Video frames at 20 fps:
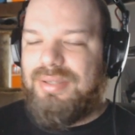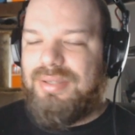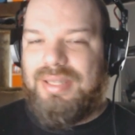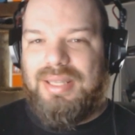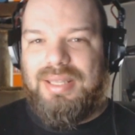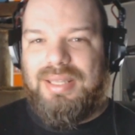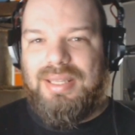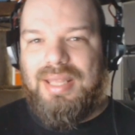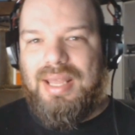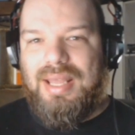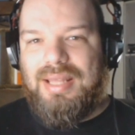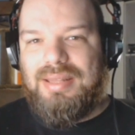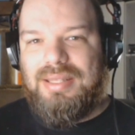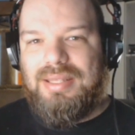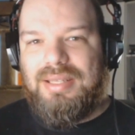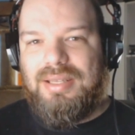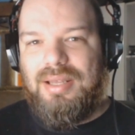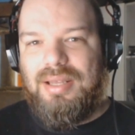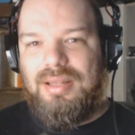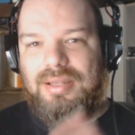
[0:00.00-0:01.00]
looking
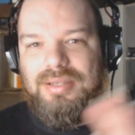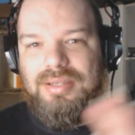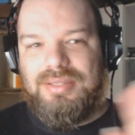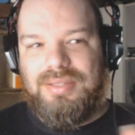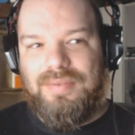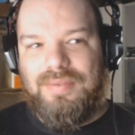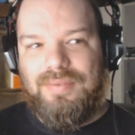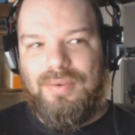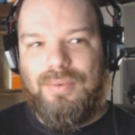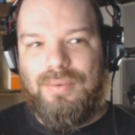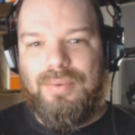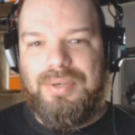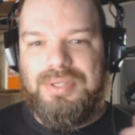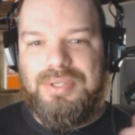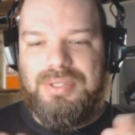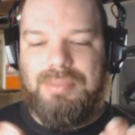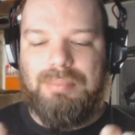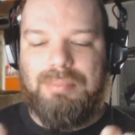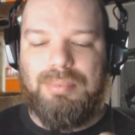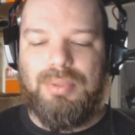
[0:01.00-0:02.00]
at the colors of
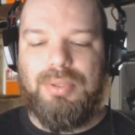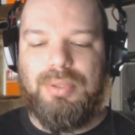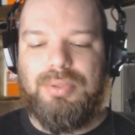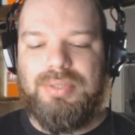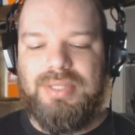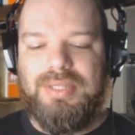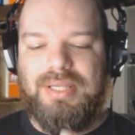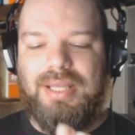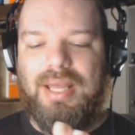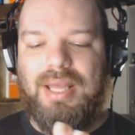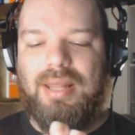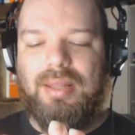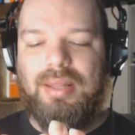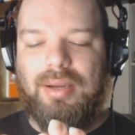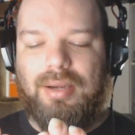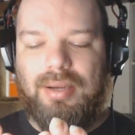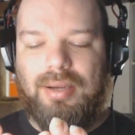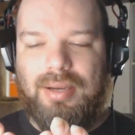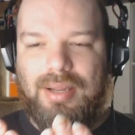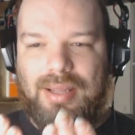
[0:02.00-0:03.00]
orange and blue
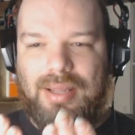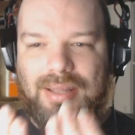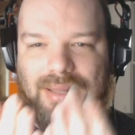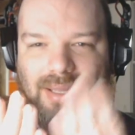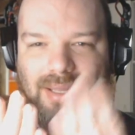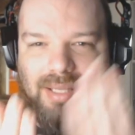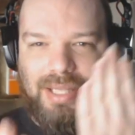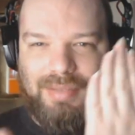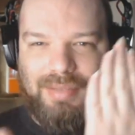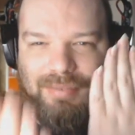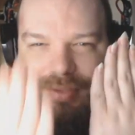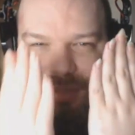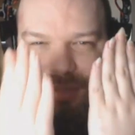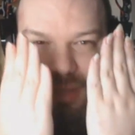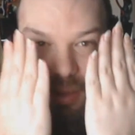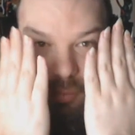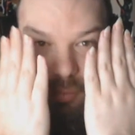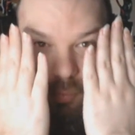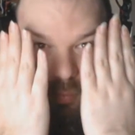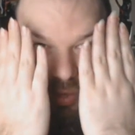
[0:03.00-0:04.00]
together. They give
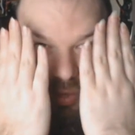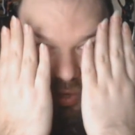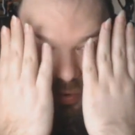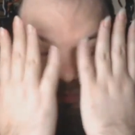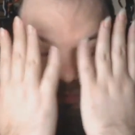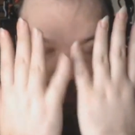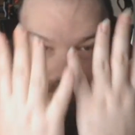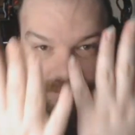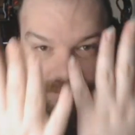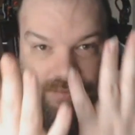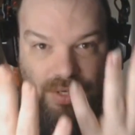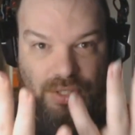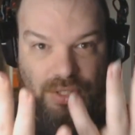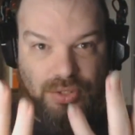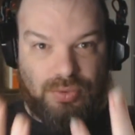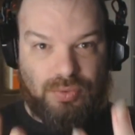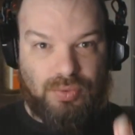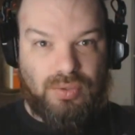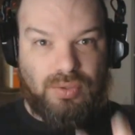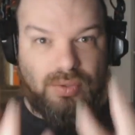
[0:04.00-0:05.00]
you that weird
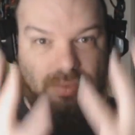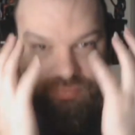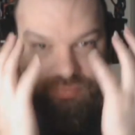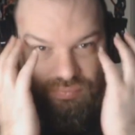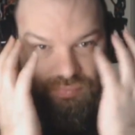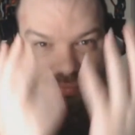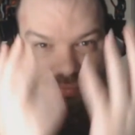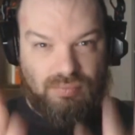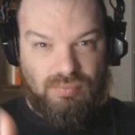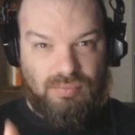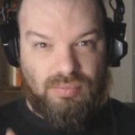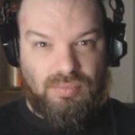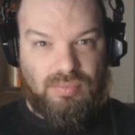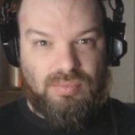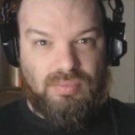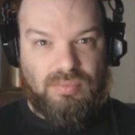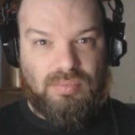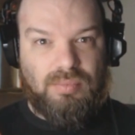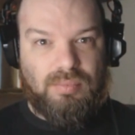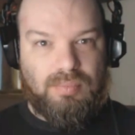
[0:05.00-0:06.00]
visual
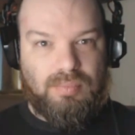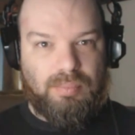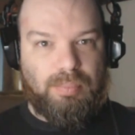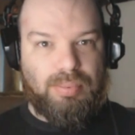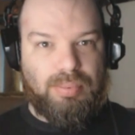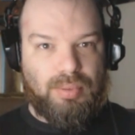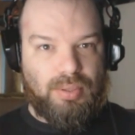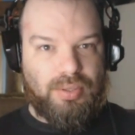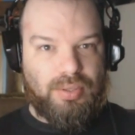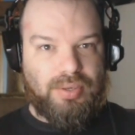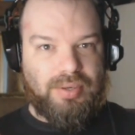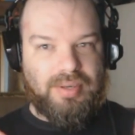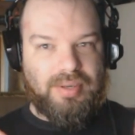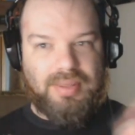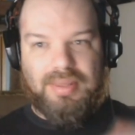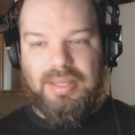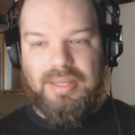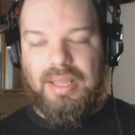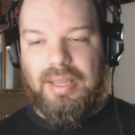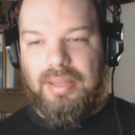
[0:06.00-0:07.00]
blur
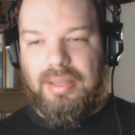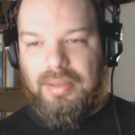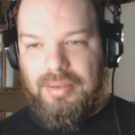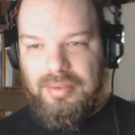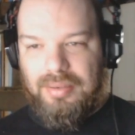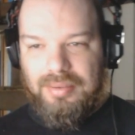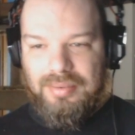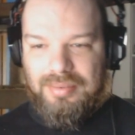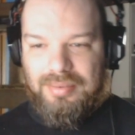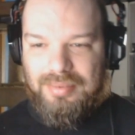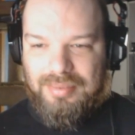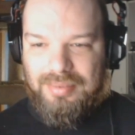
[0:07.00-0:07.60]
thing.